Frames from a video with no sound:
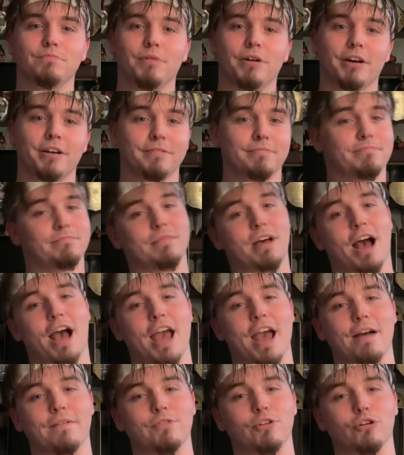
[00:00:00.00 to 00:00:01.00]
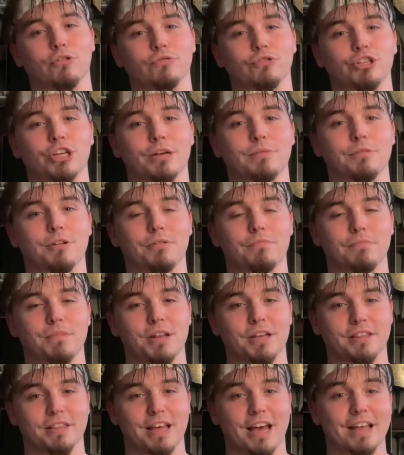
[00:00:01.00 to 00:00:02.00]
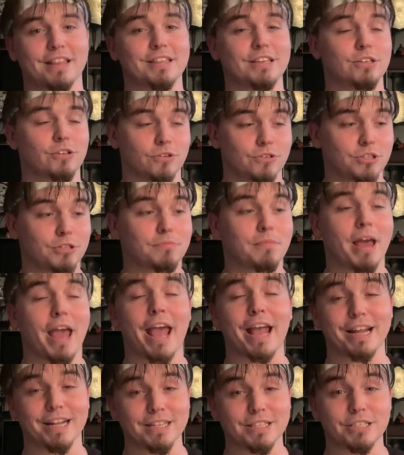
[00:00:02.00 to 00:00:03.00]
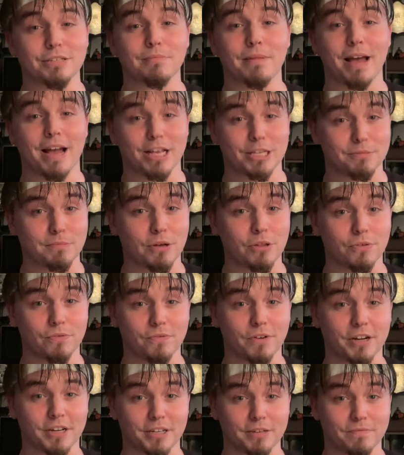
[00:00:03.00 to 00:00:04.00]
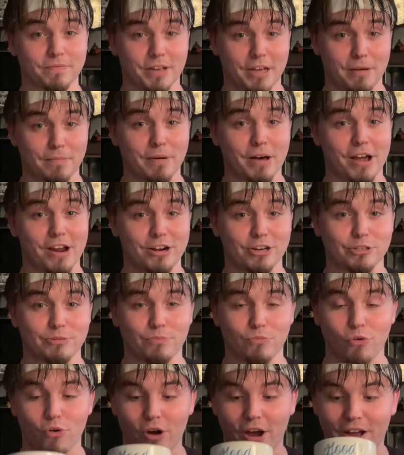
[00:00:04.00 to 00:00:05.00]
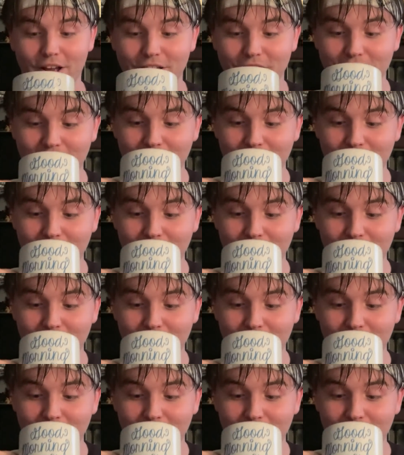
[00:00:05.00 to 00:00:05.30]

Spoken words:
But I have no shame in admitting that. These are some handsome ass motherfucking vampires, boy.